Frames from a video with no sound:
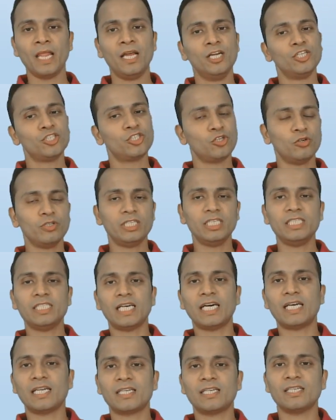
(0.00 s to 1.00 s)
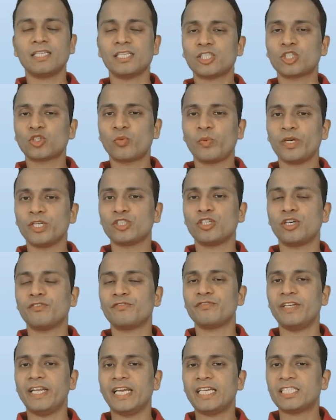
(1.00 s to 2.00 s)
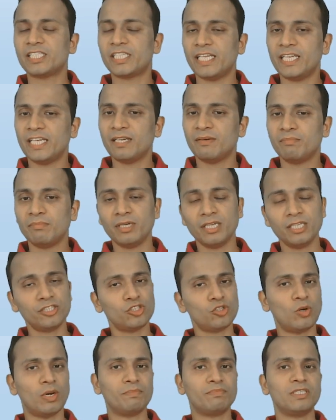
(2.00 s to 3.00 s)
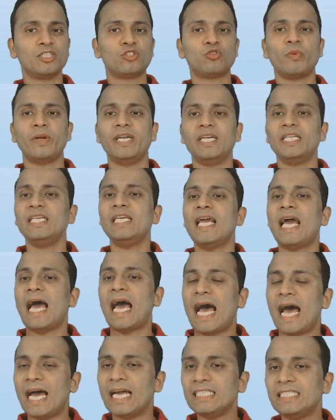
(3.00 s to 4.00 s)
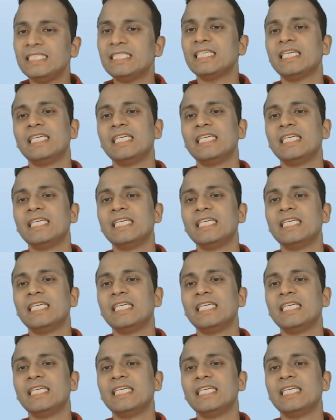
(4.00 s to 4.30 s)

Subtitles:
So these are the squares of next 10 numbers, so up to 20, and